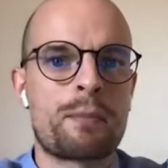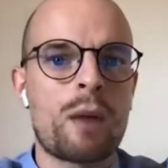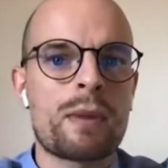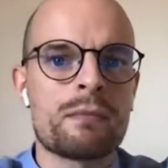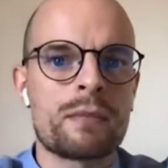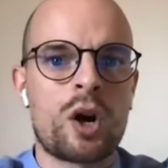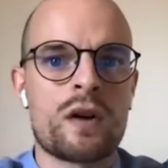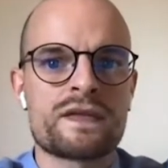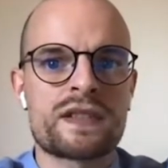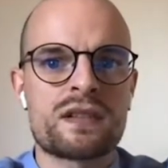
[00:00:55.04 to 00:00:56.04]
The problem
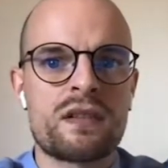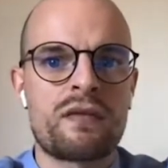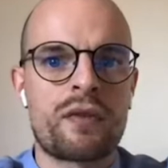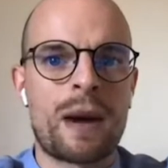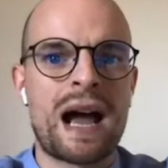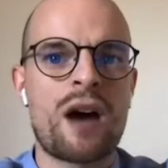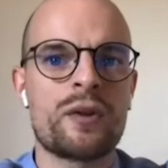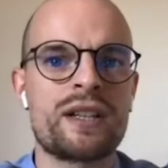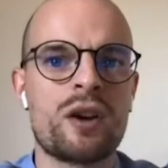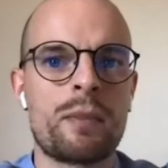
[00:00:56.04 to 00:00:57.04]
comes from
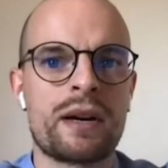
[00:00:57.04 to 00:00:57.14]
how the